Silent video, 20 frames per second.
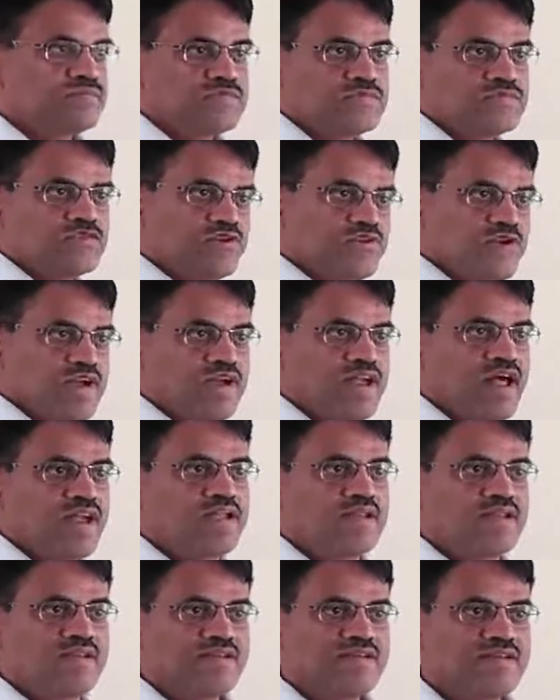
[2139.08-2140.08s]
So we are done.
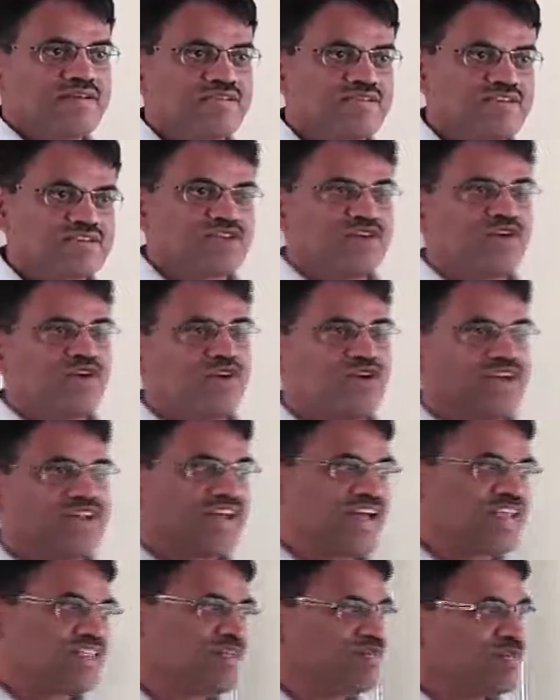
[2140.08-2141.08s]
We should go and
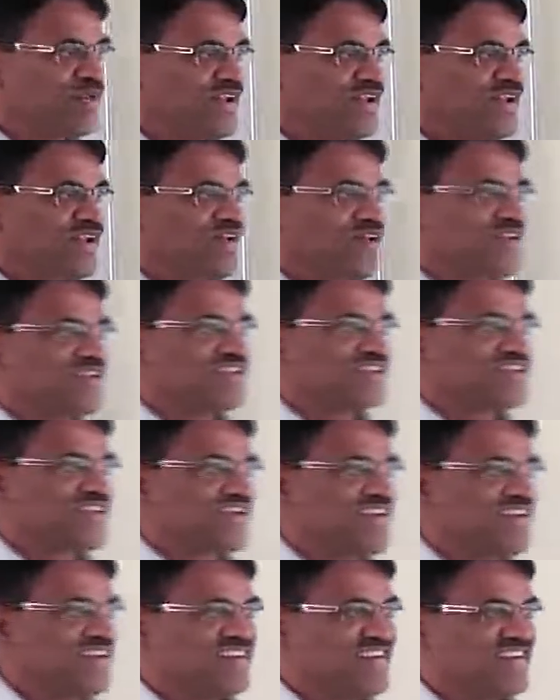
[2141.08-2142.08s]
get the $1 million,
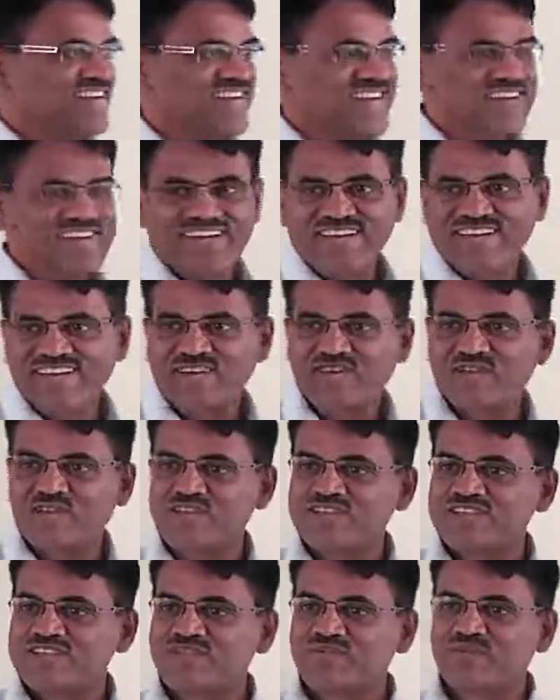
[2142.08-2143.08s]
right?
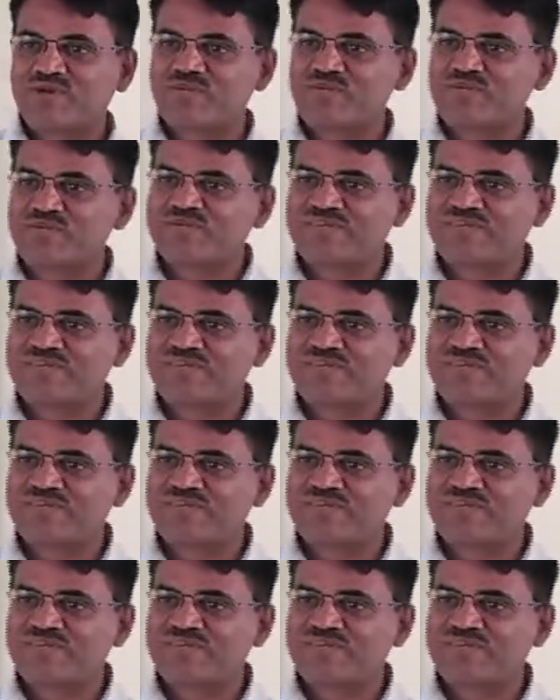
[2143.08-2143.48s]
What's the problem?